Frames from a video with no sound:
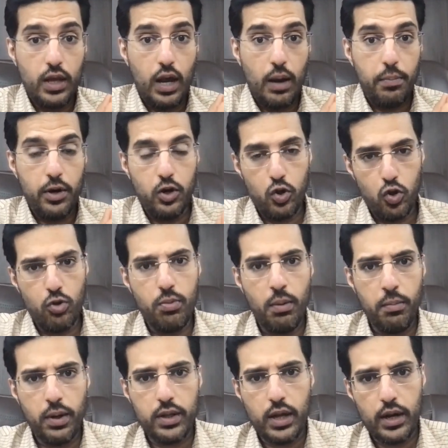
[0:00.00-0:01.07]
happened? Do you
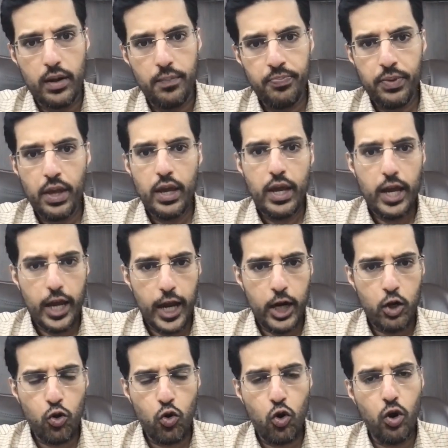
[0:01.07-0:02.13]
remember that? 8
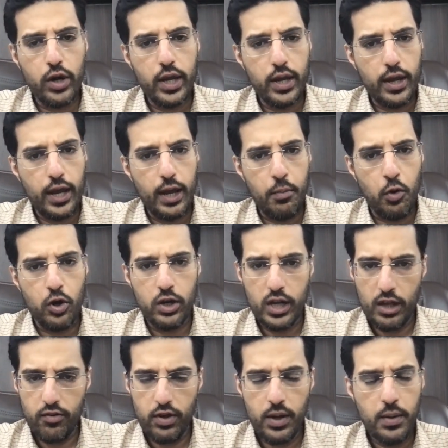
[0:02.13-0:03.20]
o'clock he came on
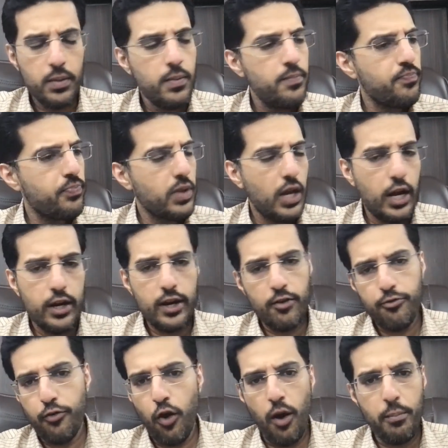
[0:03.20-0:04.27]
TV and
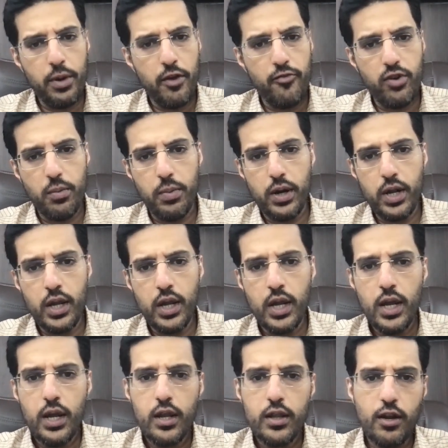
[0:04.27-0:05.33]
informed everybody
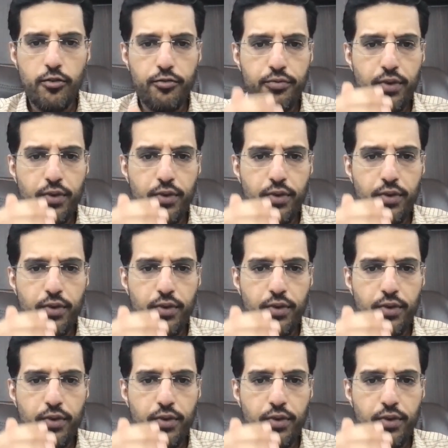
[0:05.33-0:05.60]
that